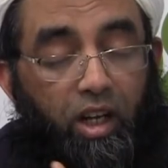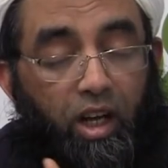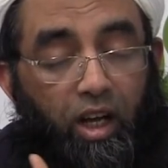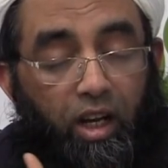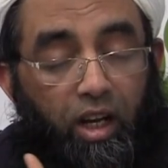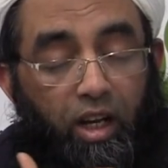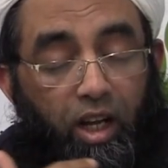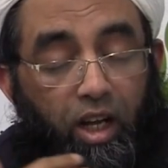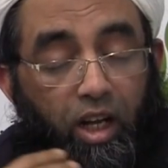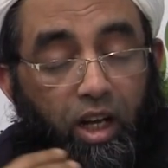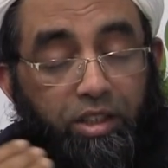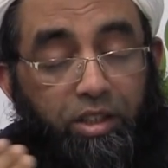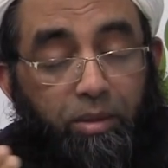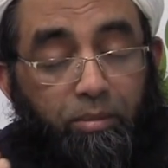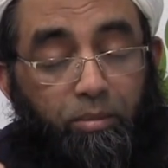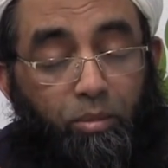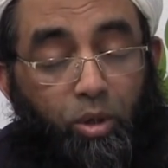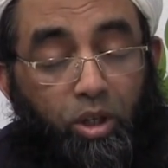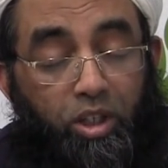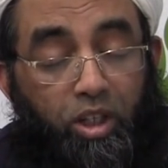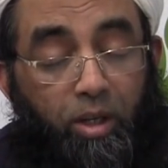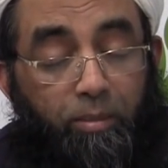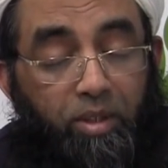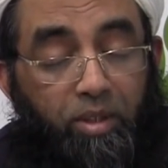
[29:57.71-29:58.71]
Al Haj
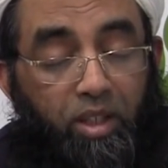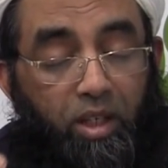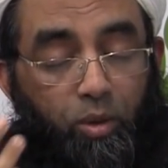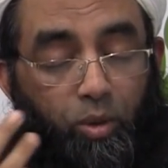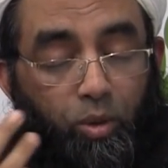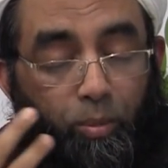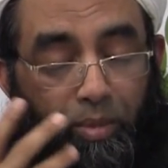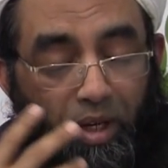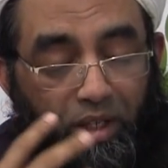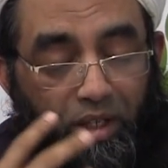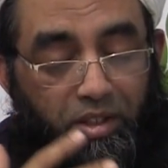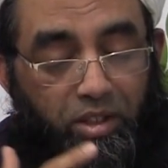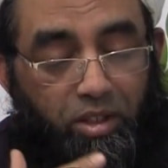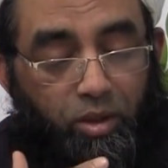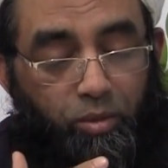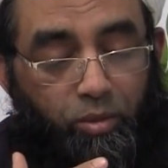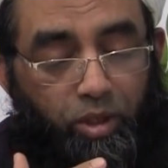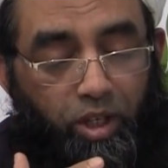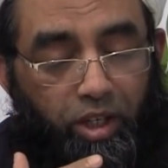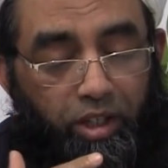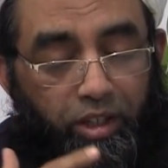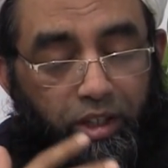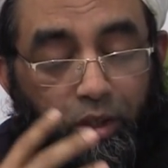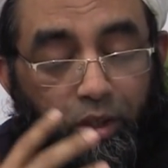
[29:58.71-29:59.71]
Moinamiya, who passed
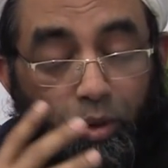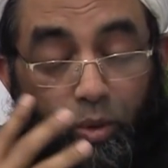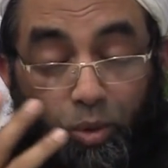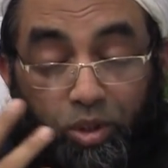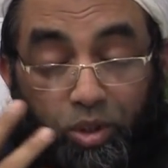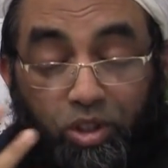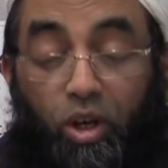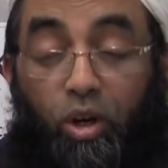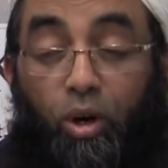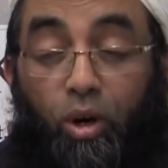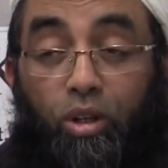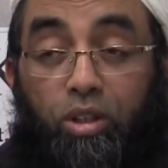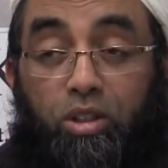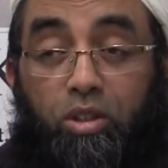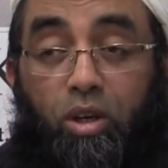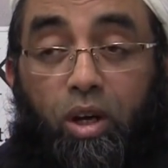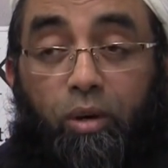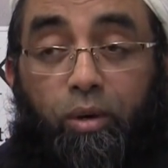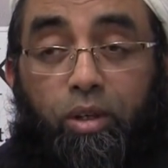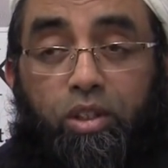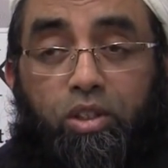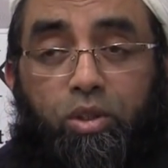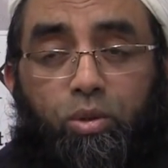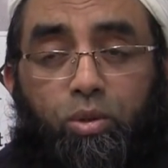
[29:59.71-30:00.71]
away, who was also
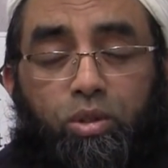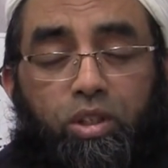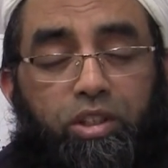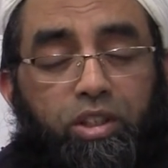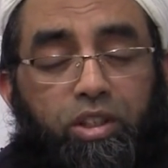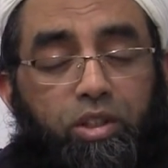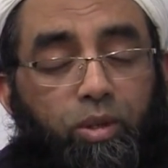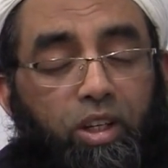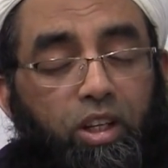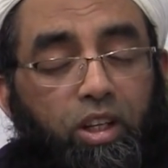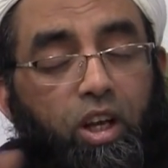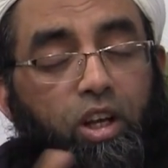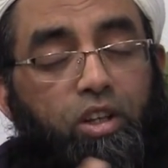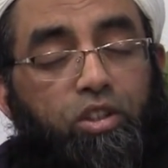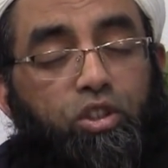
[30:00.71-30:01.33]
our student as well.